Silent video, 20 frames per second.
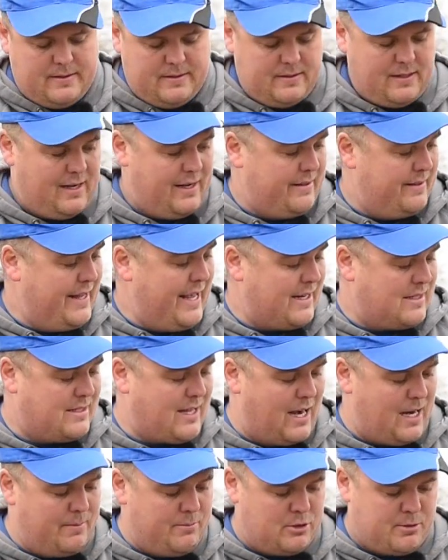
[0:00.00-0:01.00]
The next
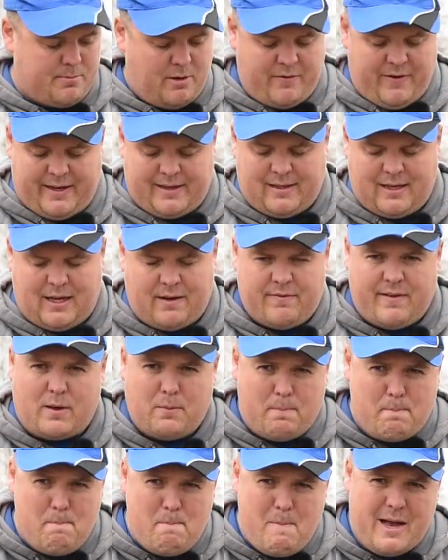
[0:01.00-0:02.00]
element of my rig that I
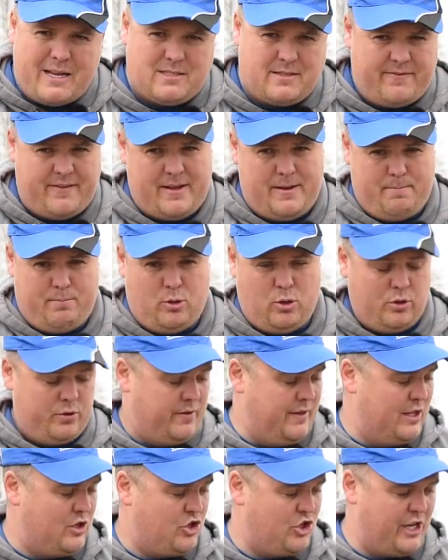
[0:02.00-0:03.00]
found massively
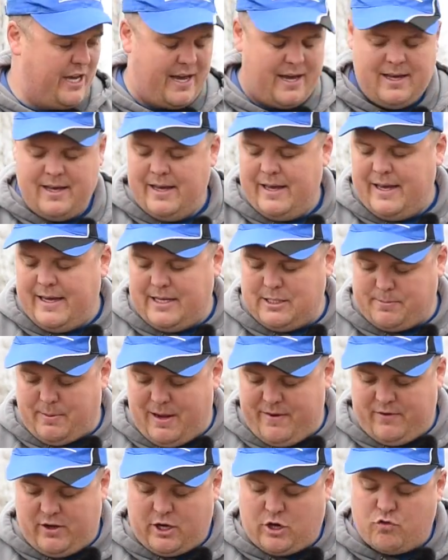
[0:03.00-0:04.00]
important this year is by
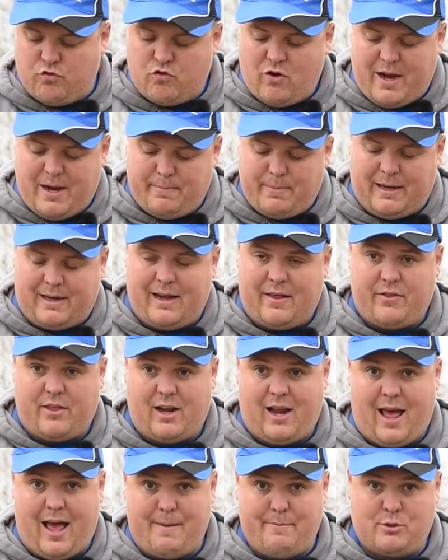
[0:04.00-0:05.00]
having a great big length of
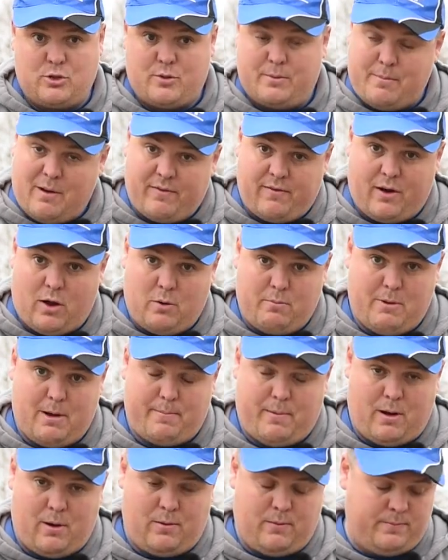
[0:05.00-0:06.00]
line between my float and my
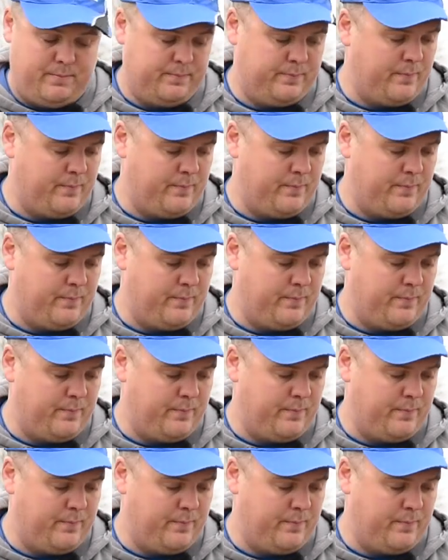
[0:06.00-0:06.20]
pole.